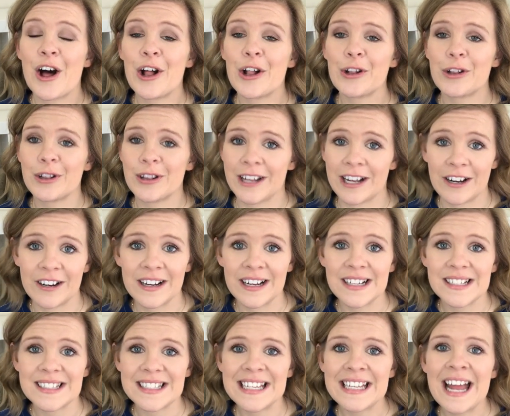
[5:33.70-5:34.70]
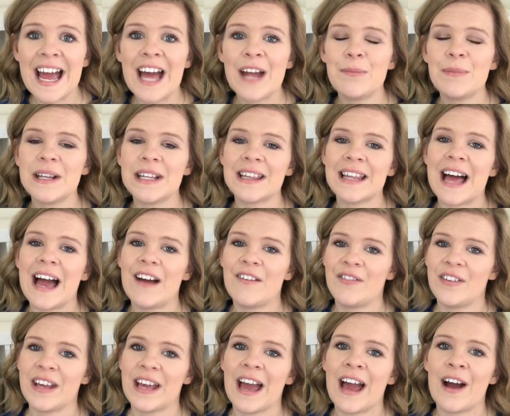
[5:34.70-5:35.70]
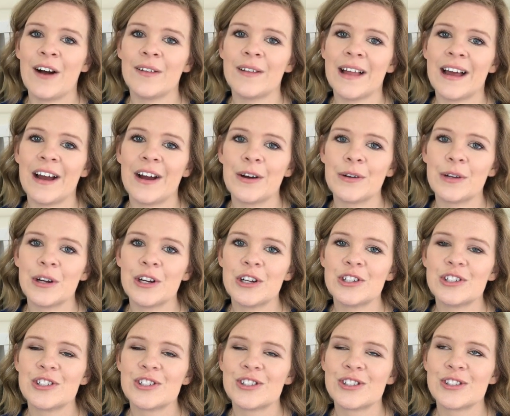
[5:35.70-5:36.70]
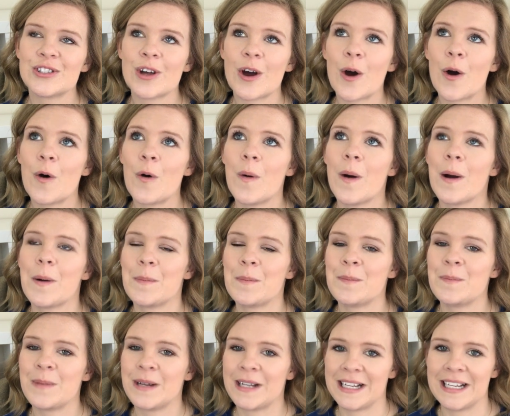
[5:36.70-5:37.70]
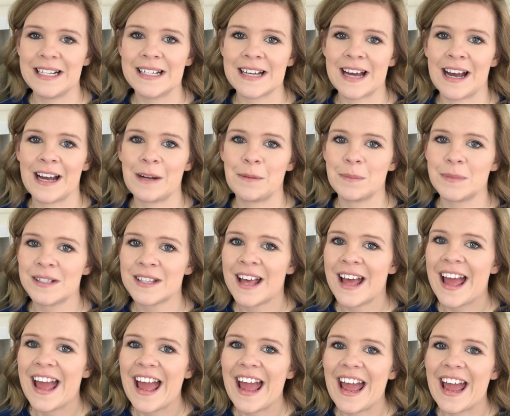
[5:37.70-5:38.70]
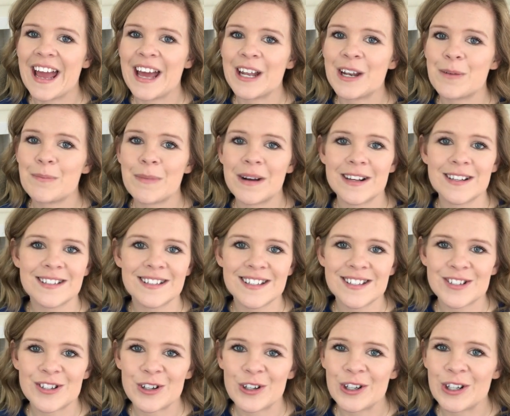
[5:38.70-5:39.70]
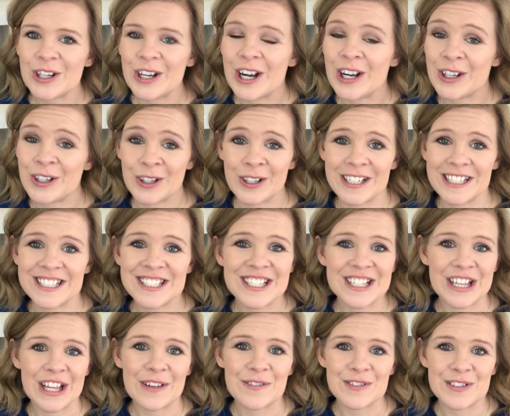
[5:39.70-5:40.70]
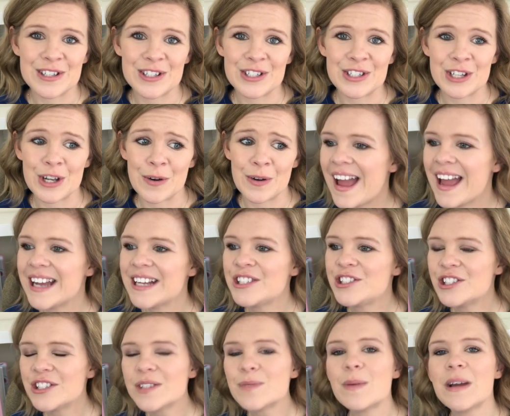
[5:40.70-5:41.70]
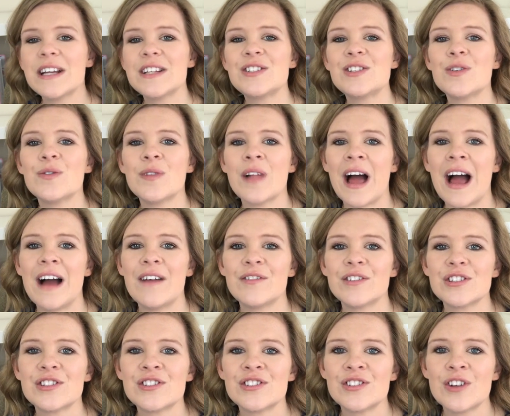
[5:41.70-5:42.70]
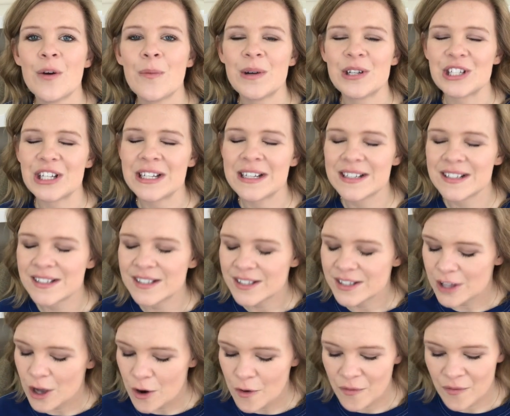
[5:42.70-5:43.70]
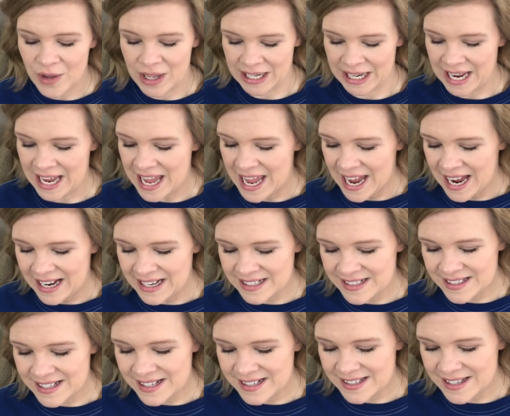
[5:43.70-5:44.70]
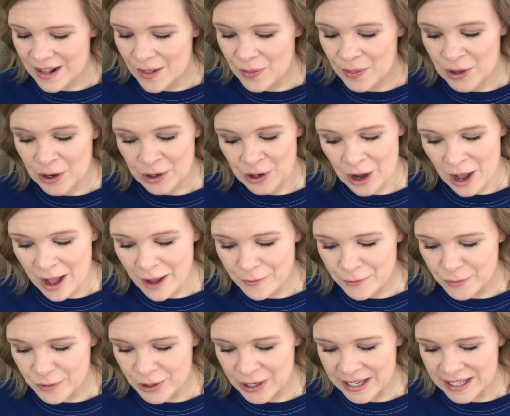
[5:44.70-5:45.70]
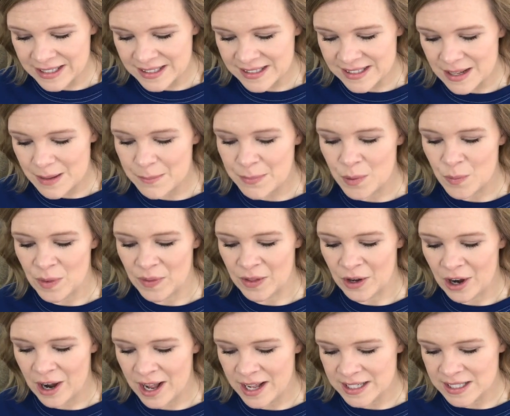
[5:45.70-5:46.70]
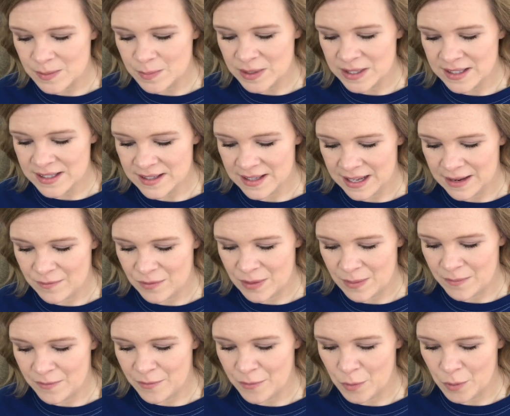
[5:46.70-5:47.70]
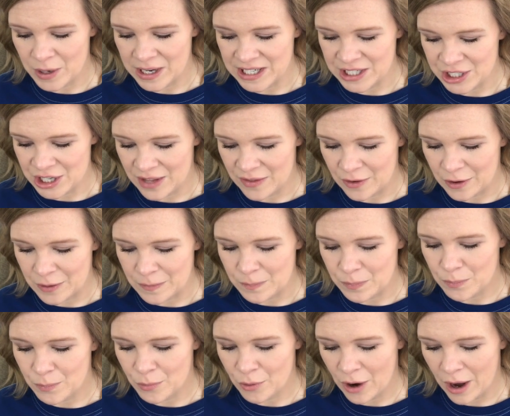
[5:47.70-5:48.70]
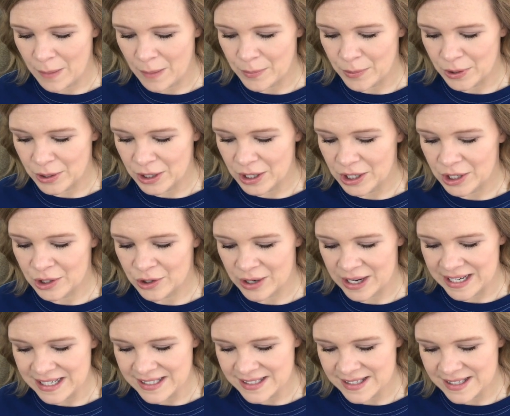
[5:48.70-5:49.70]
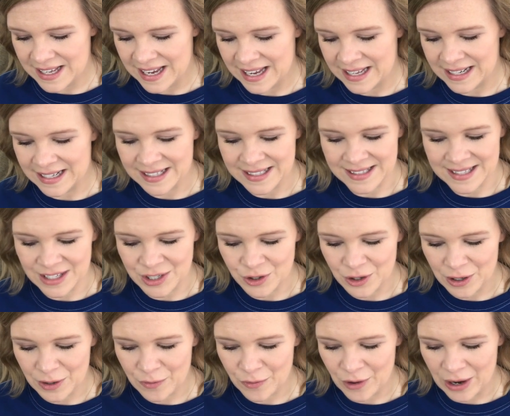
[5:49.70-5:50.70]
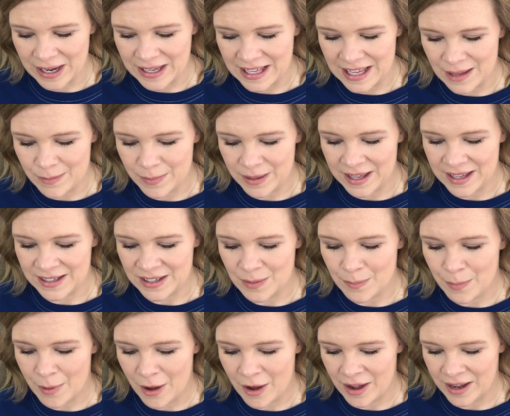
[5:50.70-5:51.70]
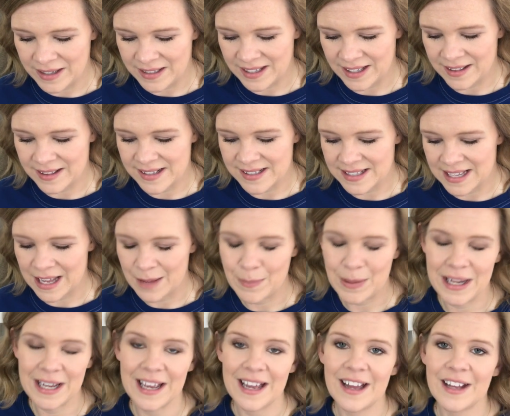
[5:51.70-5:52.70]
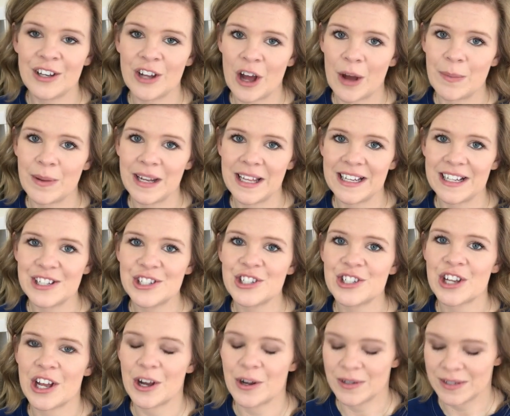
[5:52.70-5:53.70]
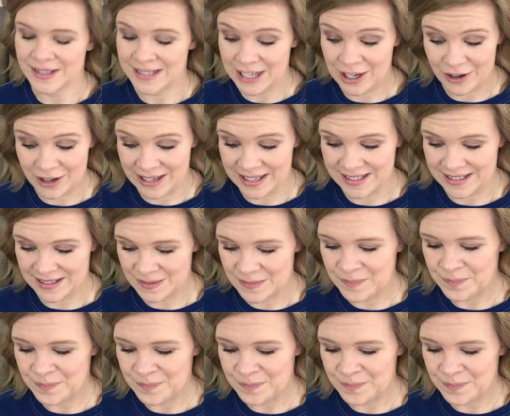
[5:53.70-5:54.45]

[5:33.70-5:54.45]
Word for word: hilarious. It had me laughing out loud so many times. And my sister agrees, she loves the show. It just makes you laugh so much. It is so funny. It says they're not friends, but when their husbands leave them for each other, proper Grace and eccentric Frankie begin to bond in this Emmy nominated show series.